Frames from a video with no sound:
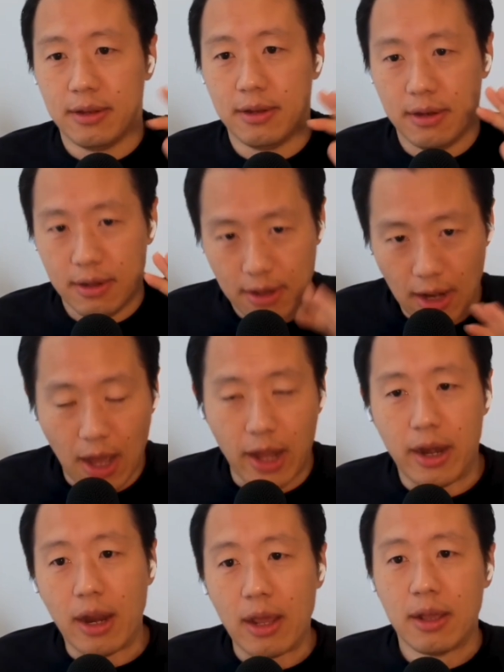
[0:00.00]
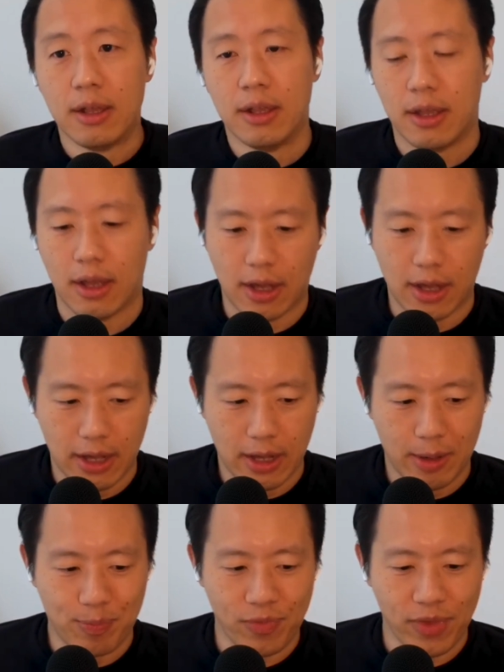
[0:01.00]
none.
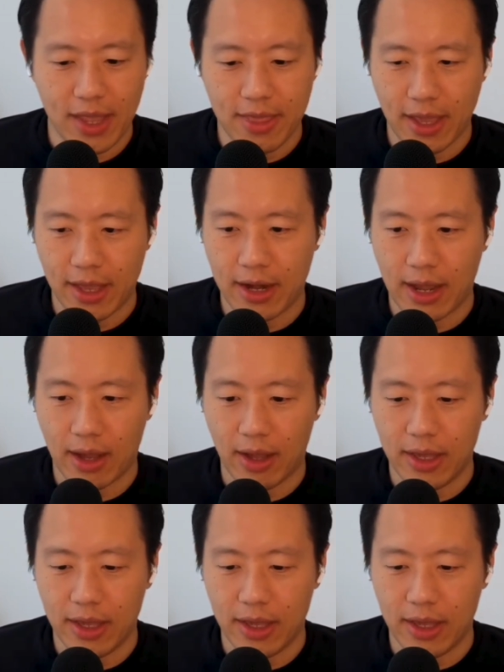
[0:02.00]
And then